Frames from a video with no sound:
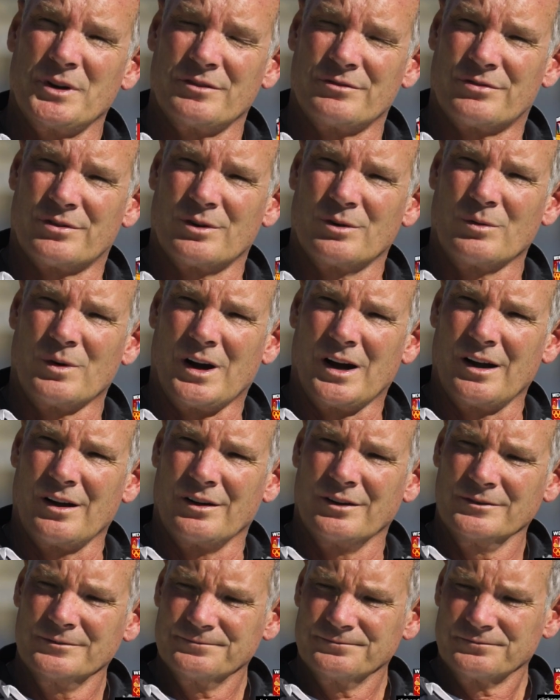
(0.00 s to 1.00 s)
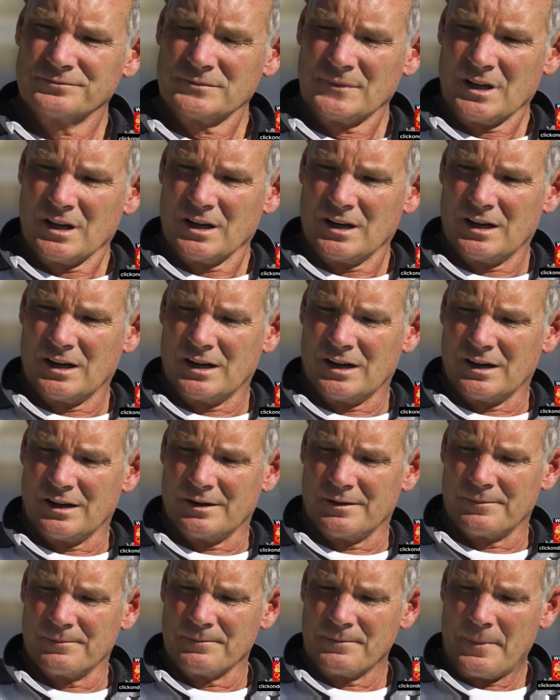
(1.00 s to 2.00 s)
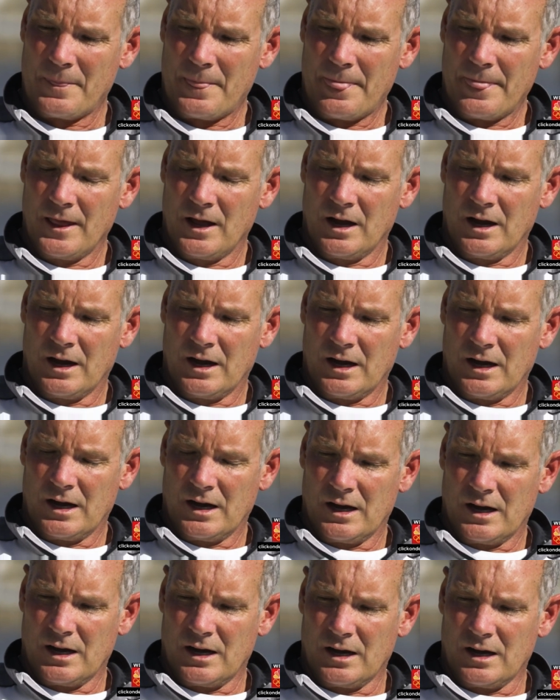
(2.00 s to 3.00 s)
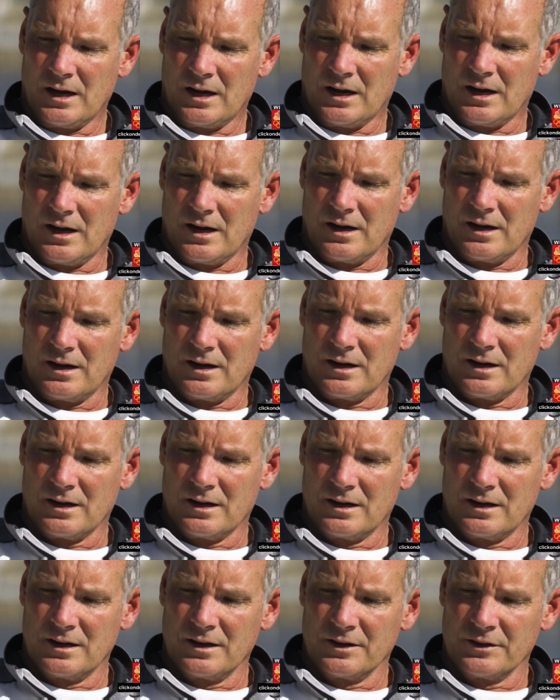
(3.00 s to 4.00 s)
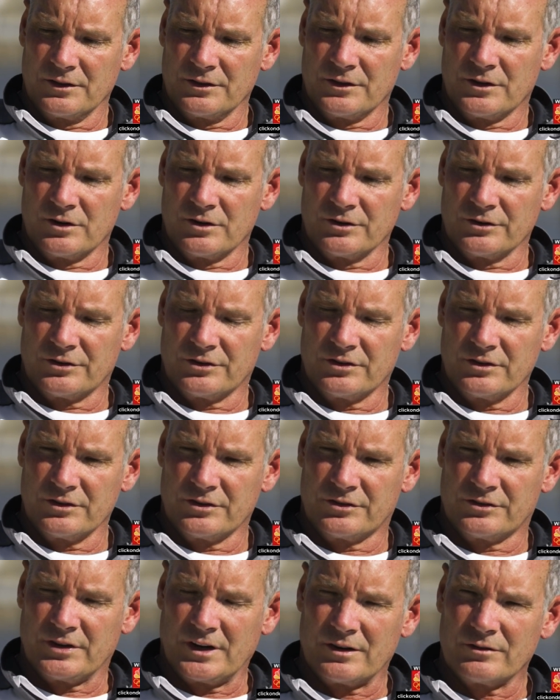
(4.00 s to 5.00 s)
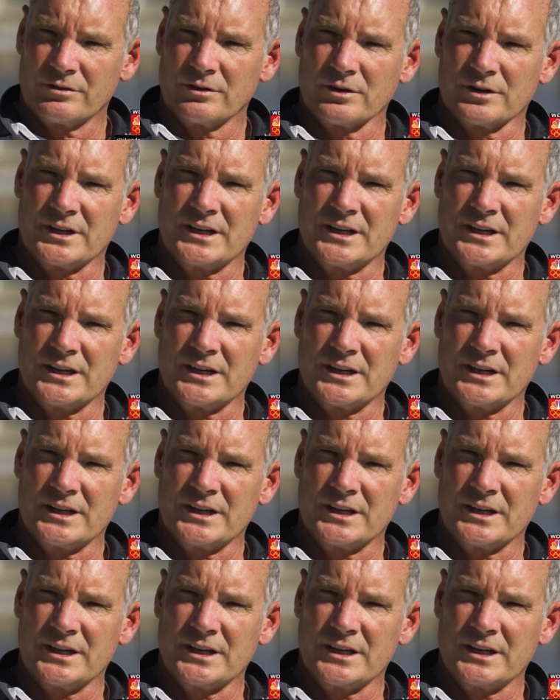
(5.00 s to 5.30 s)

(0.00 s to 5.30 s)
been for a while. Um, uh, there's several